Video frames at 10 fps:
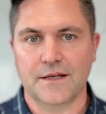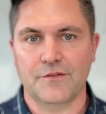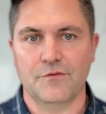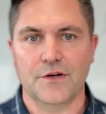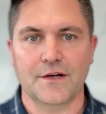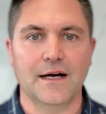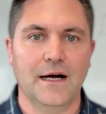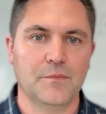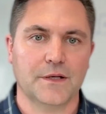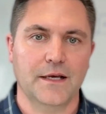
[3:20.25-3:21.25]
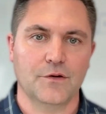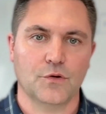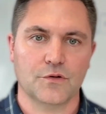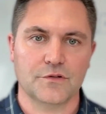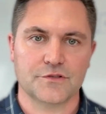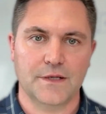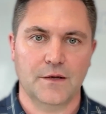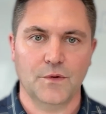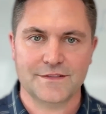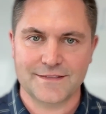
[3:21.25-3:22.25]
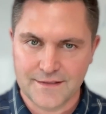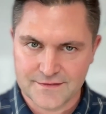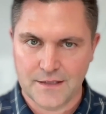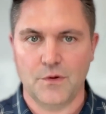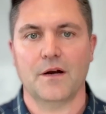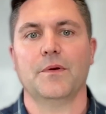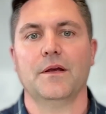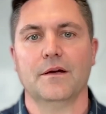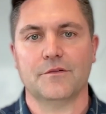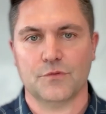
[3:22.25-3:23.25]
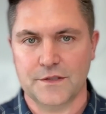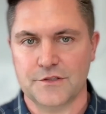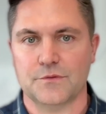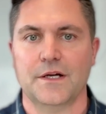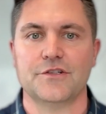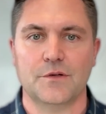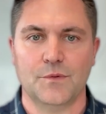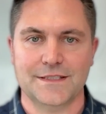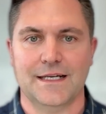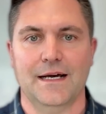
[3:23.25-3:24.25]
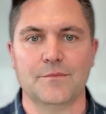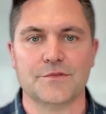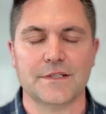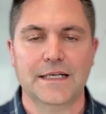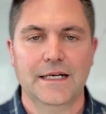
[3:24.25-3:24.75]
give it very complicated orders around what cities I want to be in for what duration, what times,